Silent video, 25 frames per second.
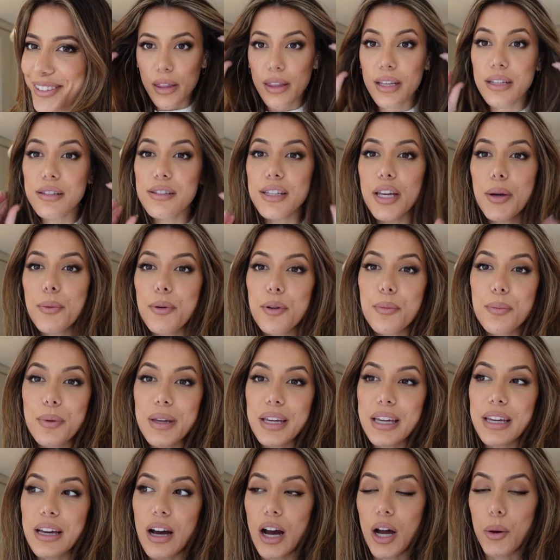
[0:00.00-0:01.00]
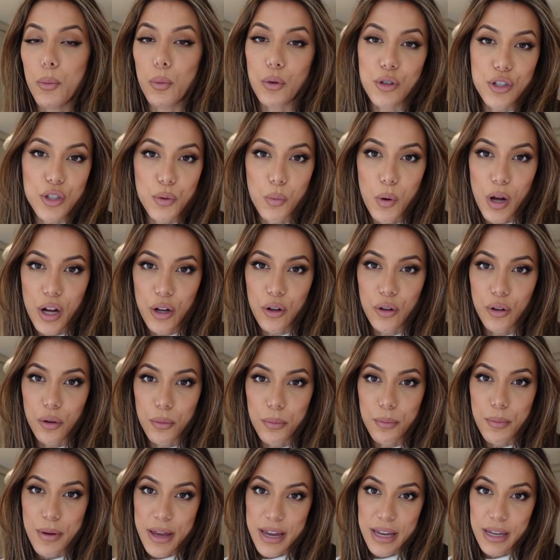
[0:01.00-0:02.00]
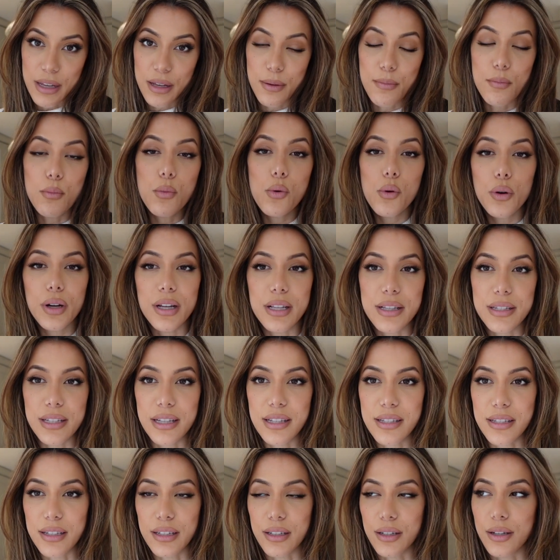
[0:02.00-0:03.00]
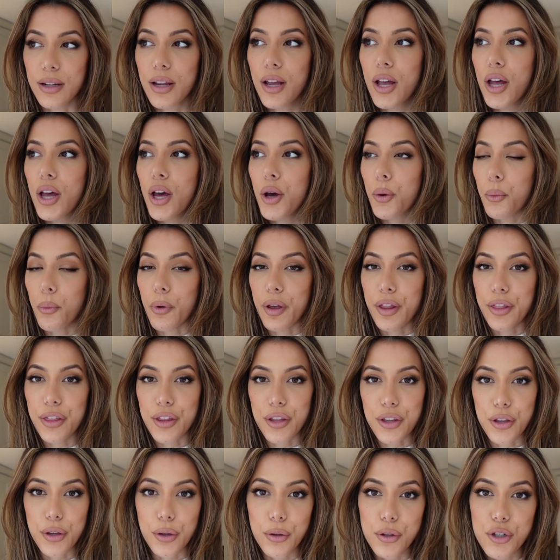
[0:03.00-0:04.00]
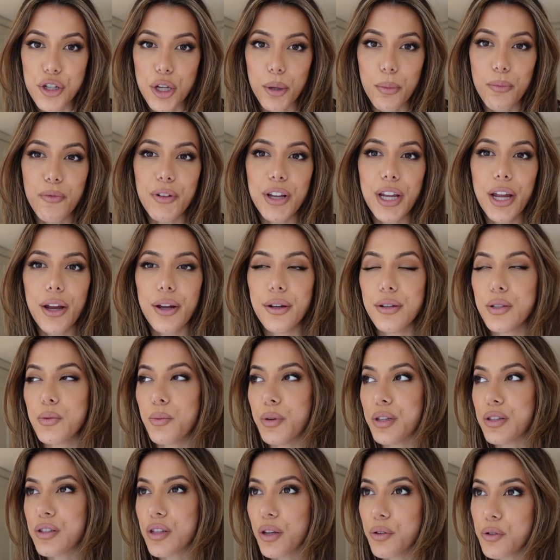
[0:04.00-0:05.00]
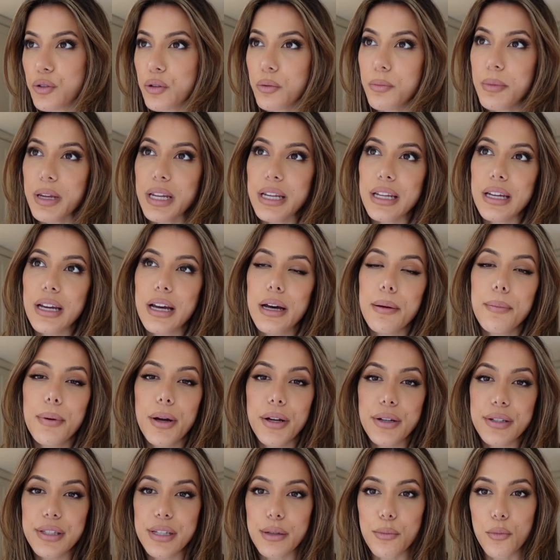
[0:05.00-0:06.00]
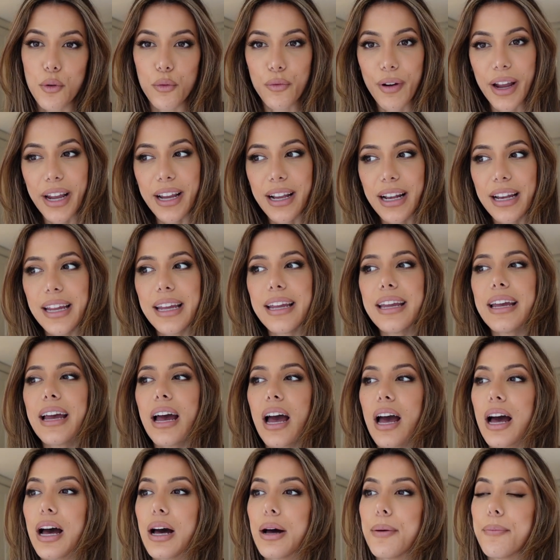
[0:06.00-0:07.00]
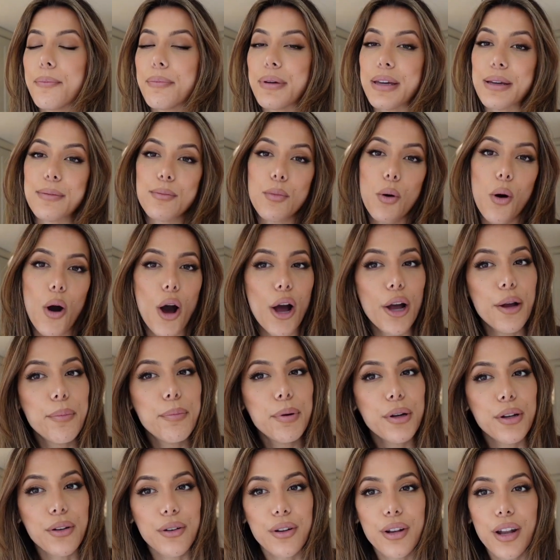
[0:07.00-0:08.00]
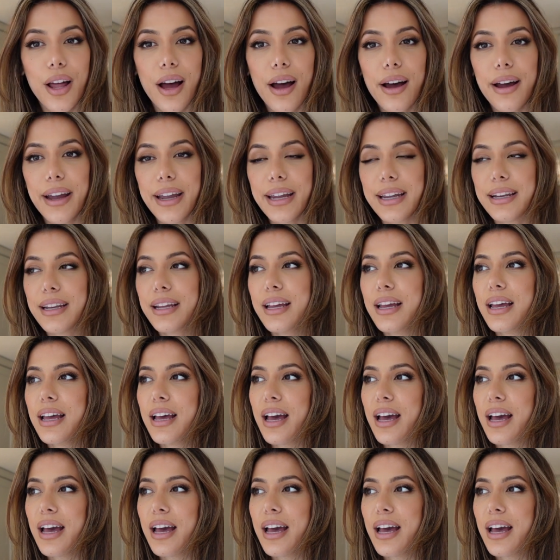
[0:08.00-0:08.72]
This year would be, I want to work on being more consistent with YouTube videos, with social media, posting more regularly, being more open online.